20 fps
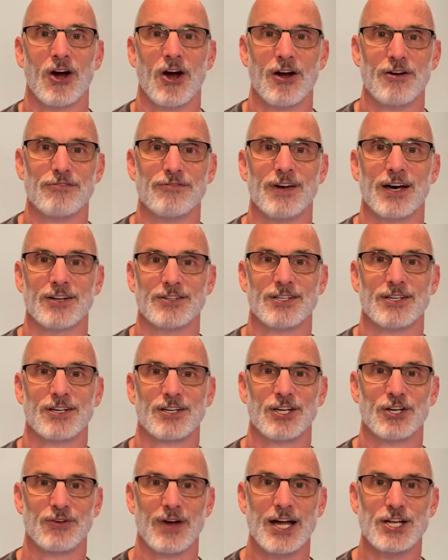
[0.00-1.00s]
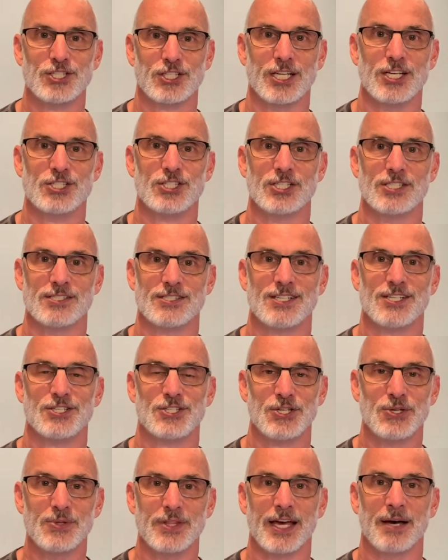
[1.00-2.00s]
heartfelt congratulations
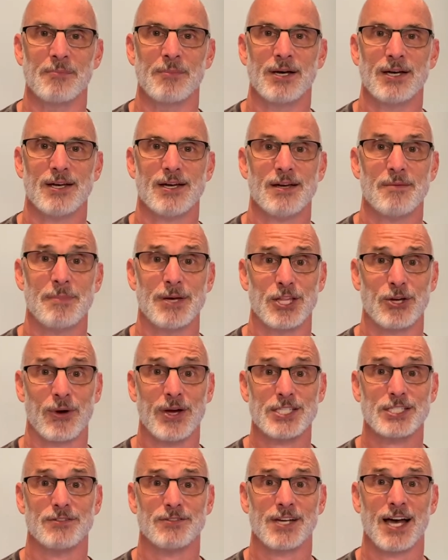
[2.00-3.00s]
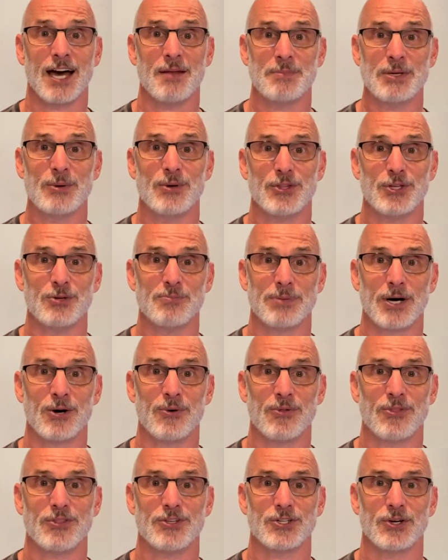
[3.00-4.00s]
to them. May the grace of God be with you
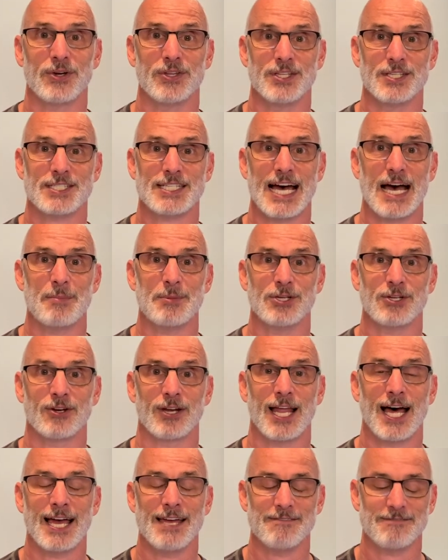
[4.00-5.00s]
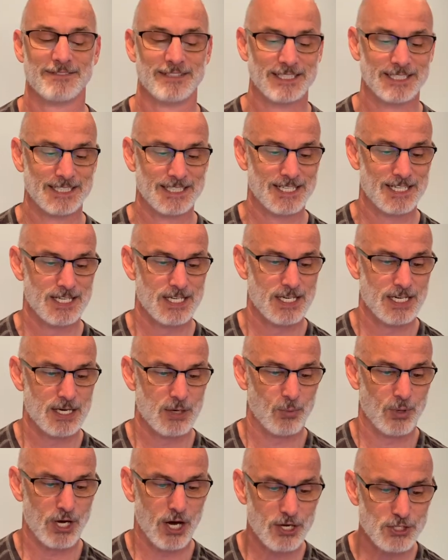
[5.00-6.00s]
both during this time in your life.
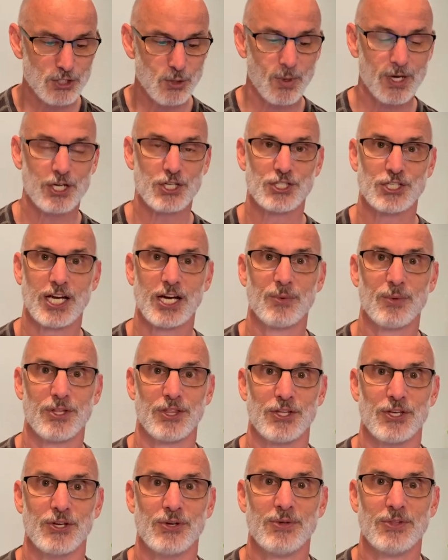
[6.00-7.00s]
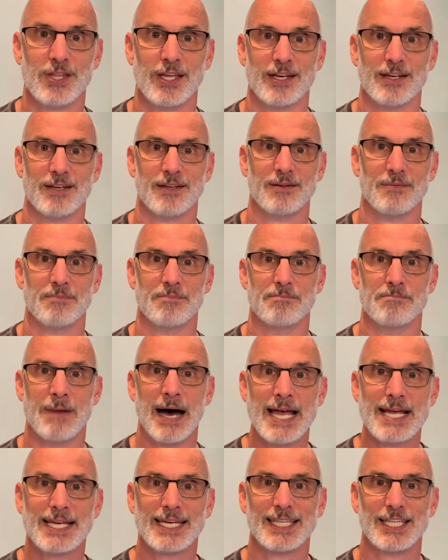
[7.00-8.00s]
We also want to share with you that
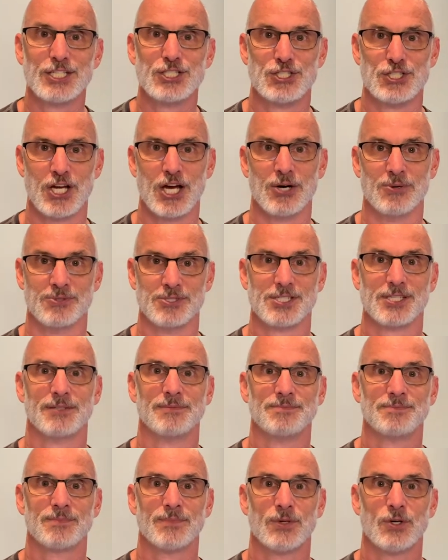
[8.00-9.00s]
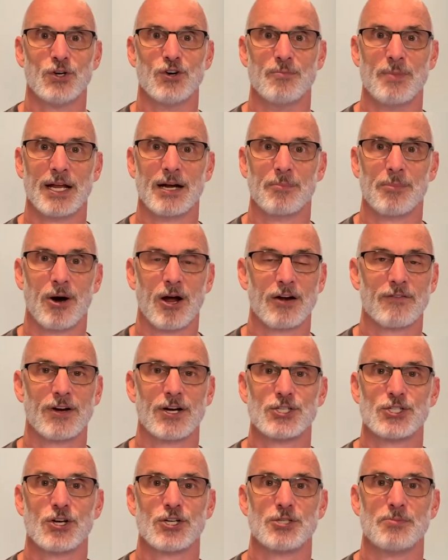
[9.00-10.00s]
Mike and Liz Jones, who have been a part of our
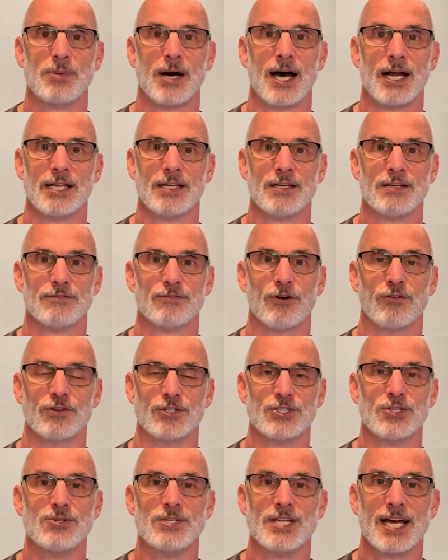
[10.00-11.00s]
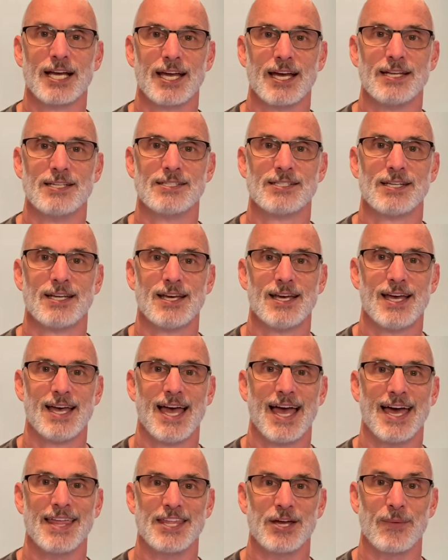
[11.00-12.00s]
church body for over 2 decades,
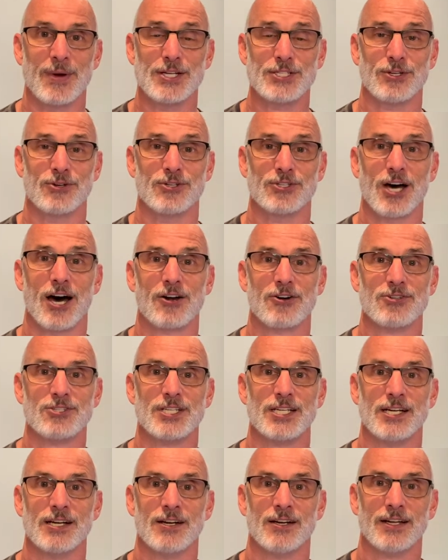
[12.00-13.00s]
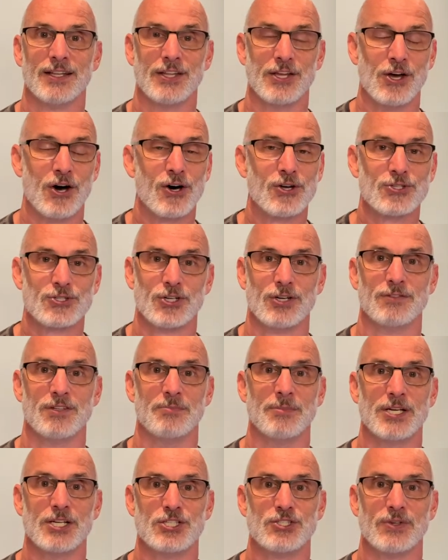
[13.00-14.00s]
and they raised their daughters here, and they all served in
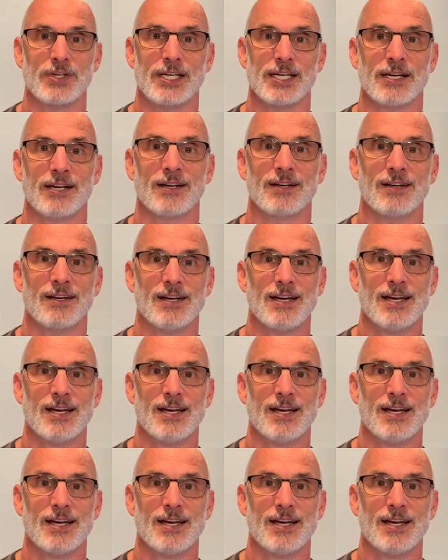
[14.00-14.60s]
ministry here.